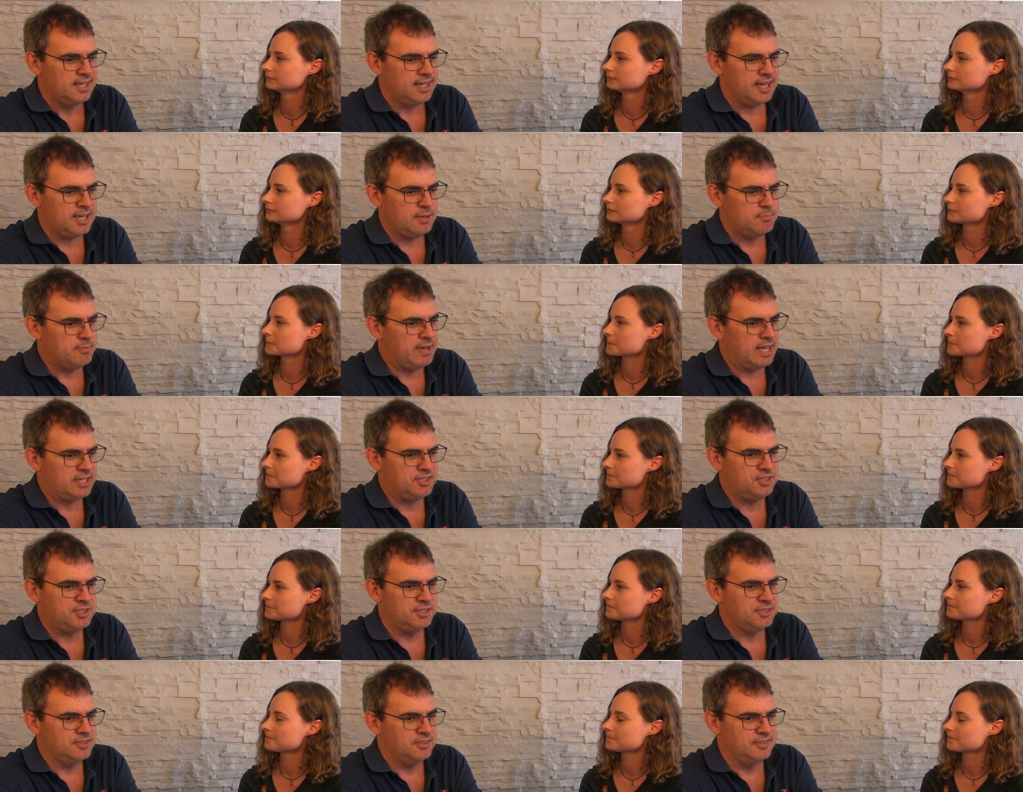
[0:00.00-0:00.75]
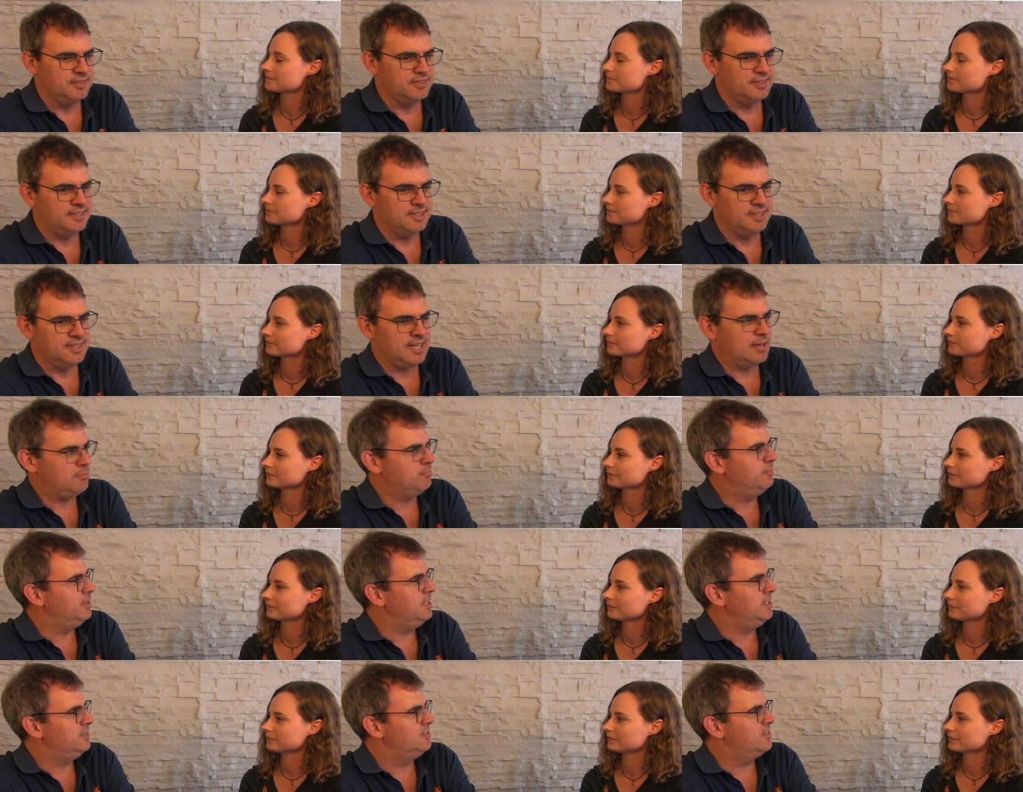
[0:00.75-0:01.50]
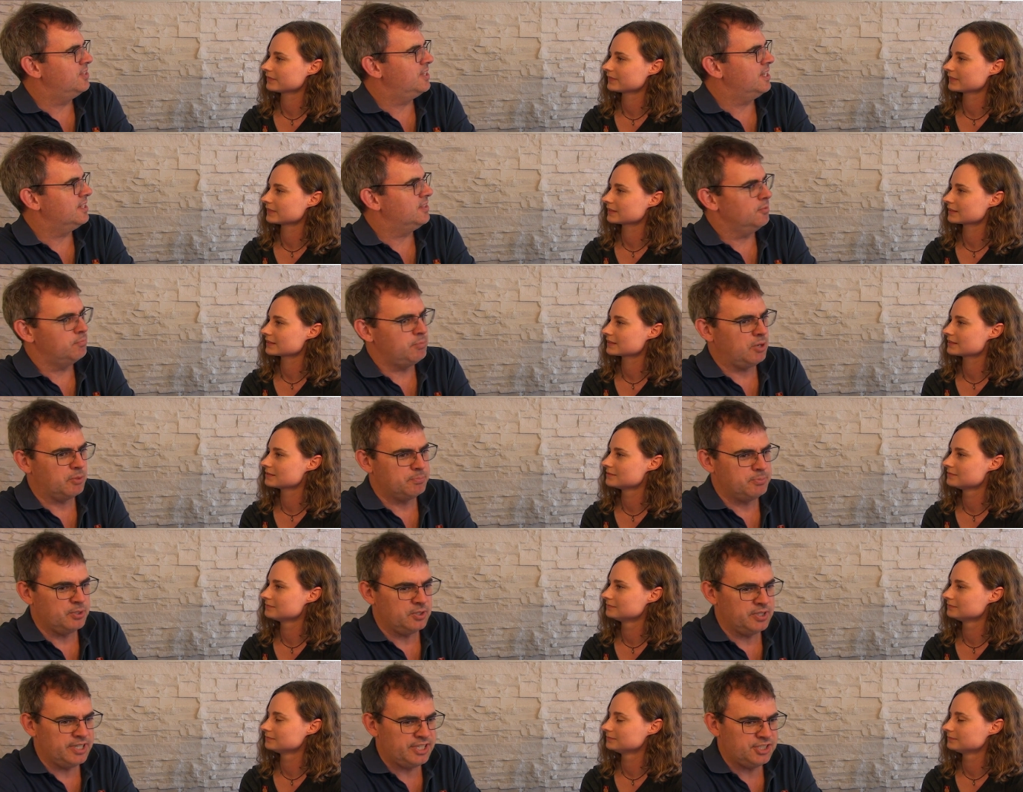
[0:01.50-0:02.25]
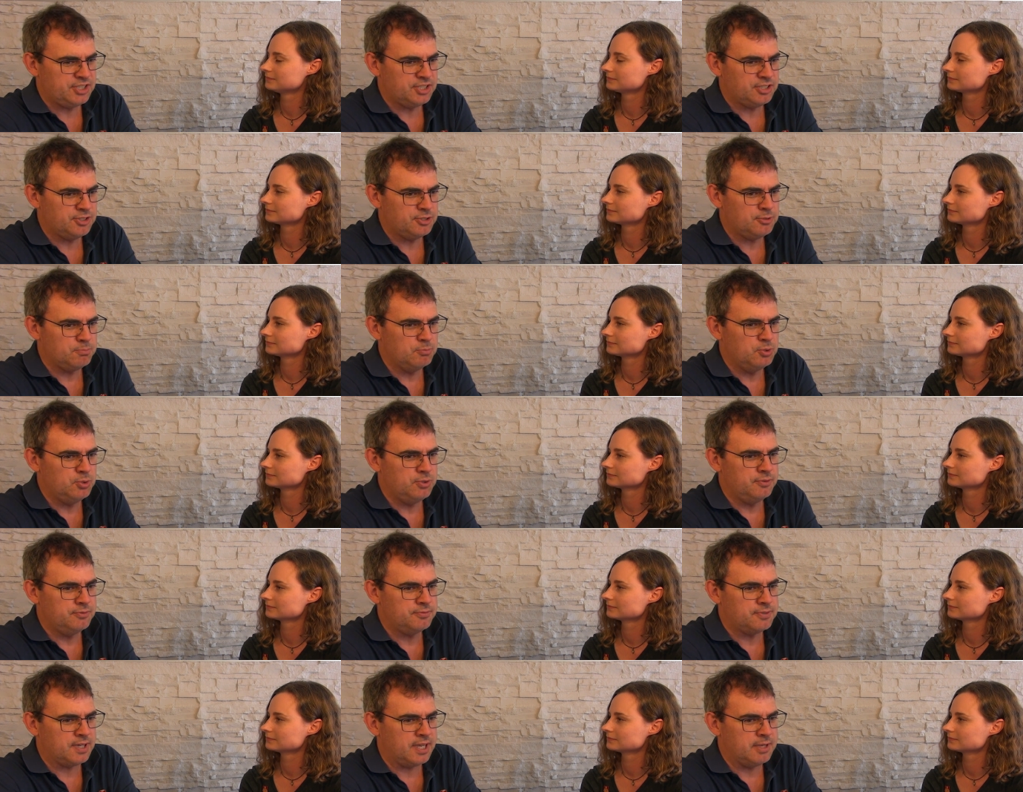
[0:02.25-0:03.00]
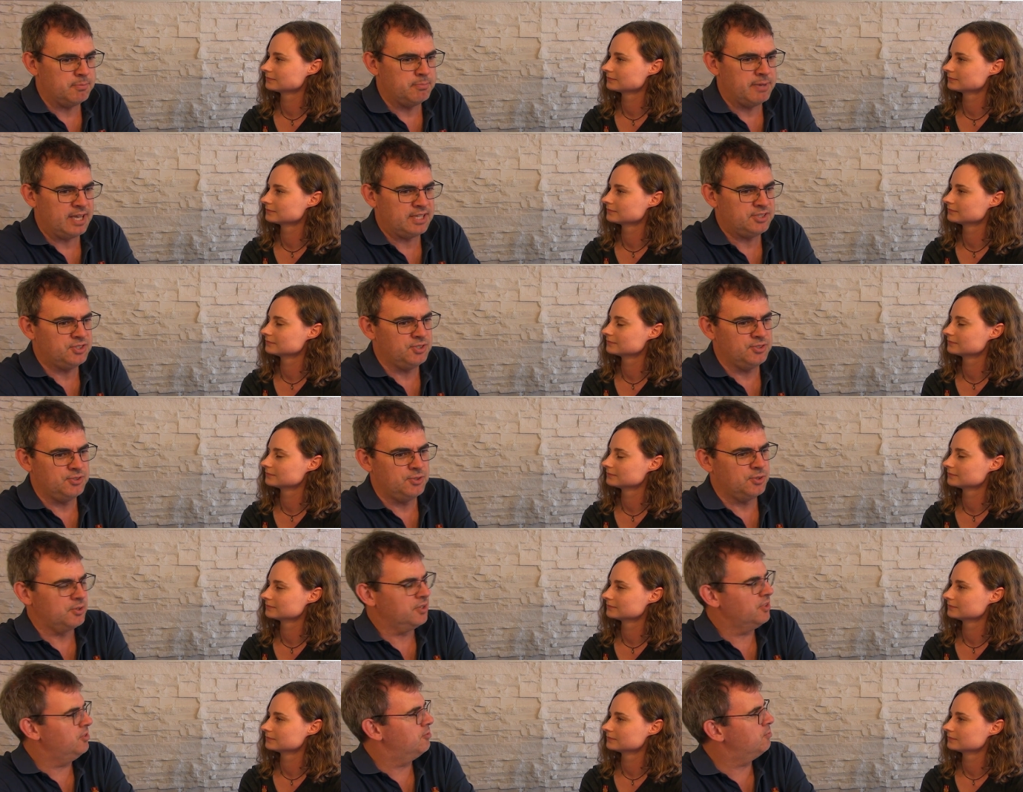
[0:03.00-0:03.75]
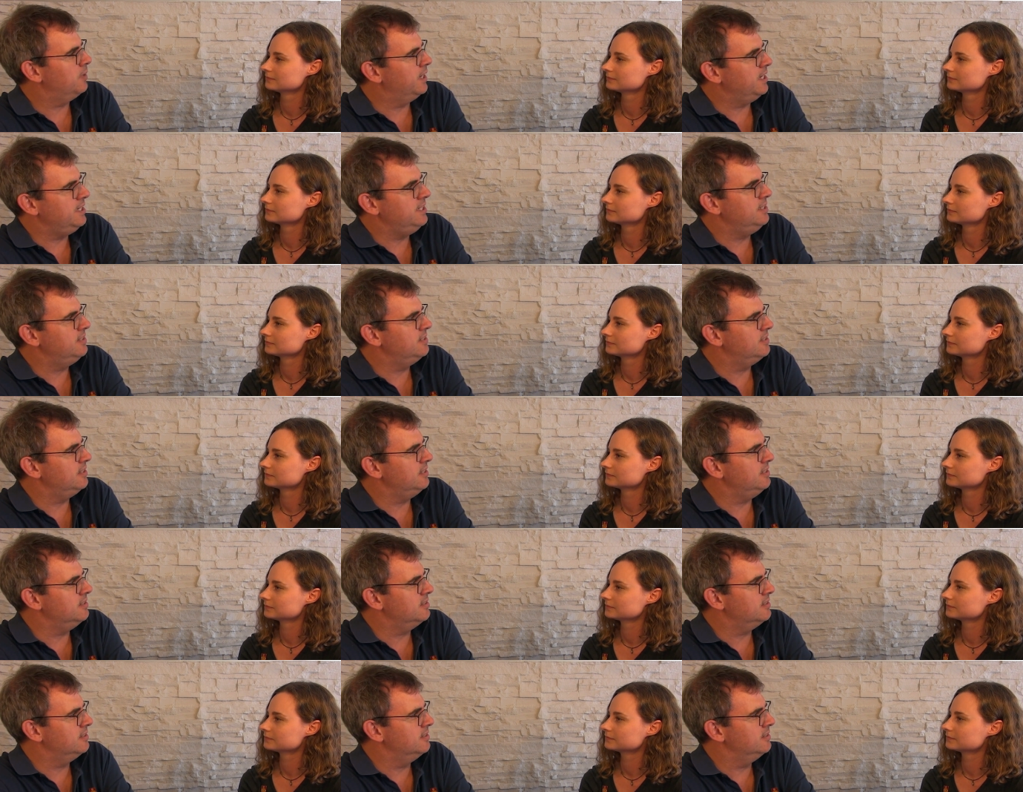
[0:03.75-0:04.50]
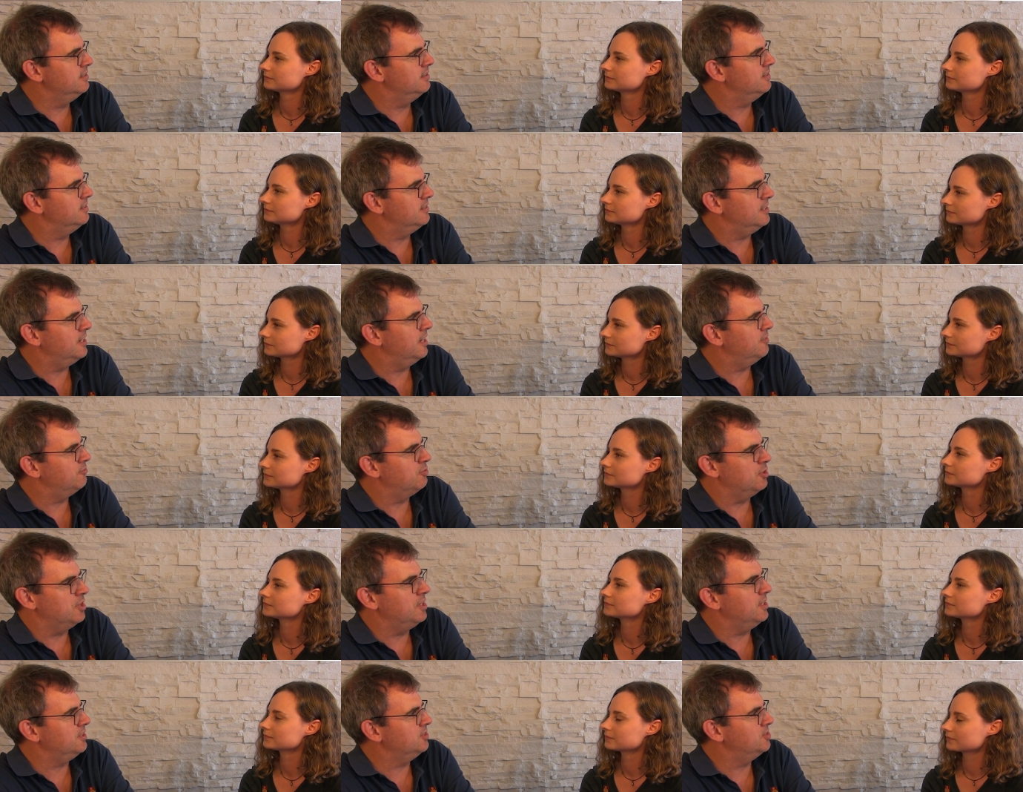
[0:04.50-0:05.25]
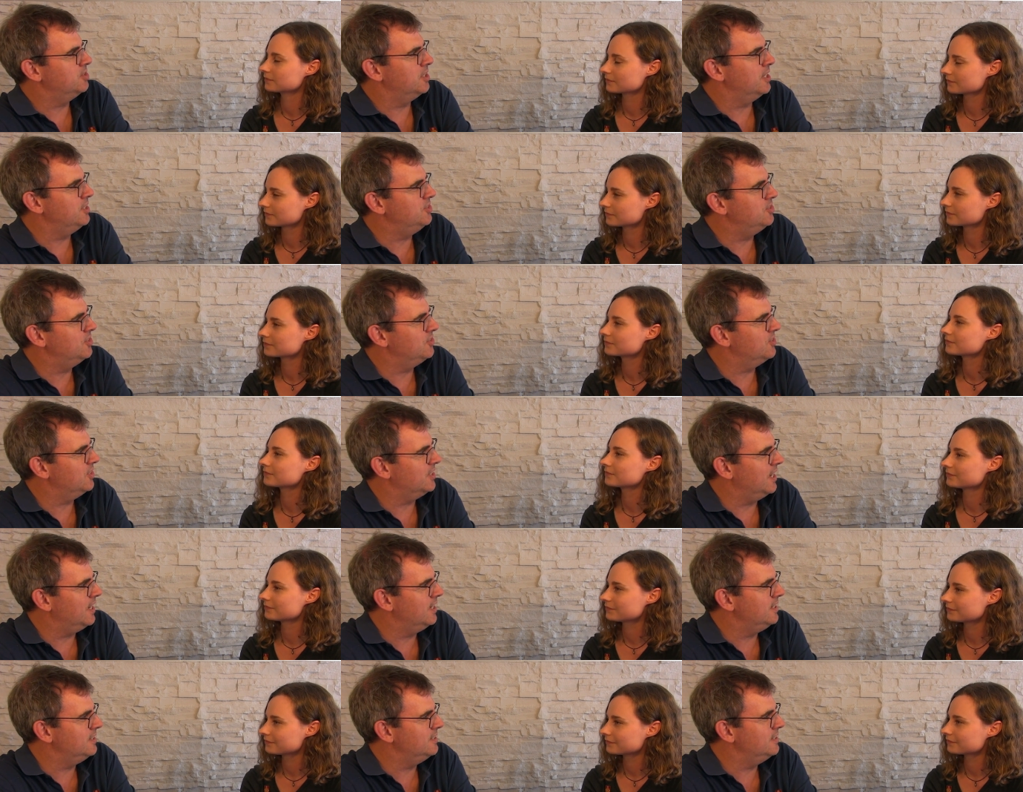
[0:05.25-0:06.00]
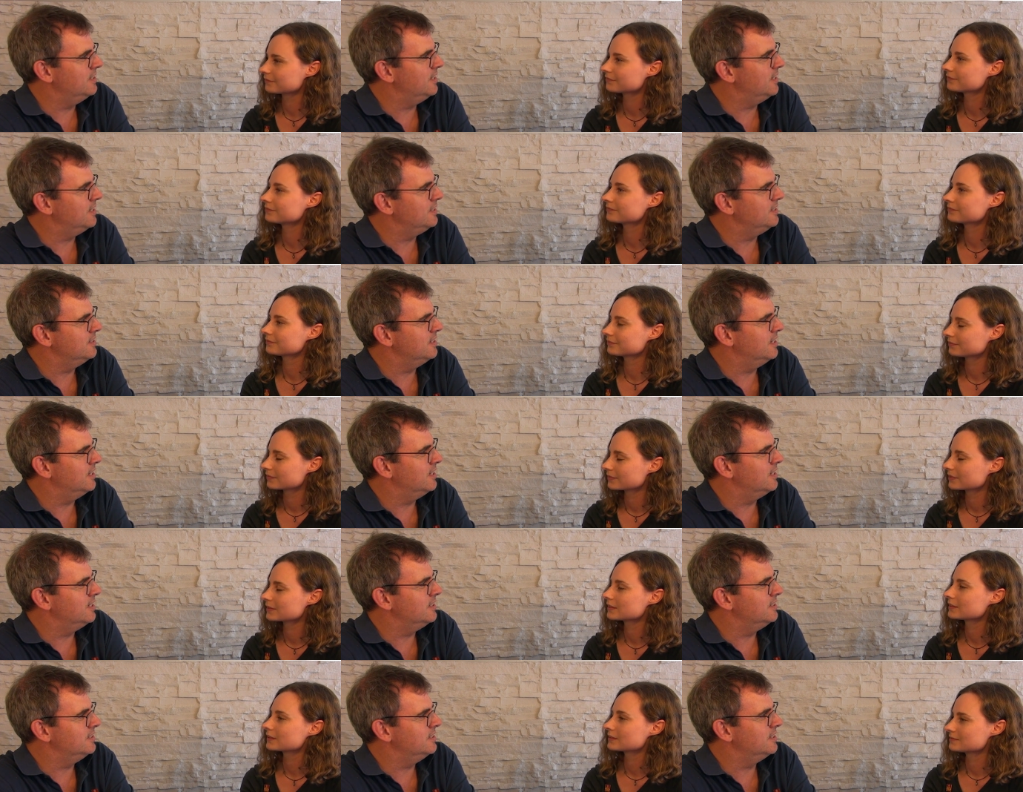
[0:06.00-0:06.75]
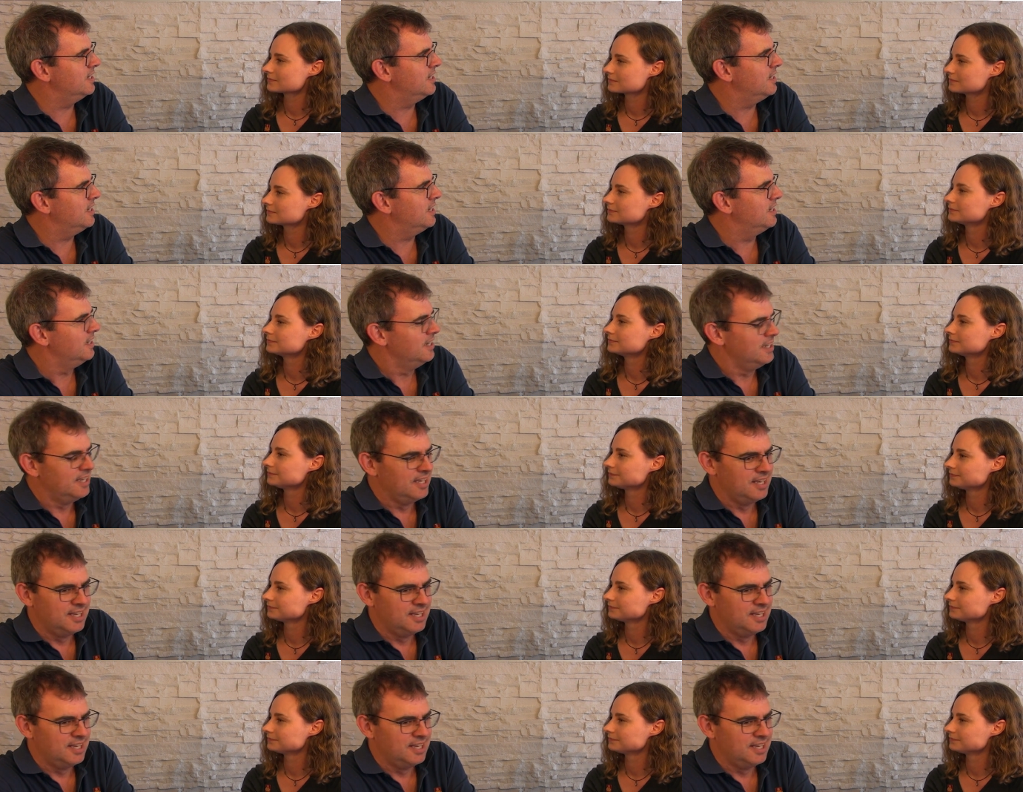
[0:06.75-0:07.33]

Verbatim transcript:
Speaker 1: I imagine that means that the populations move. I imagine during the rainy season everything changes again, and and uh,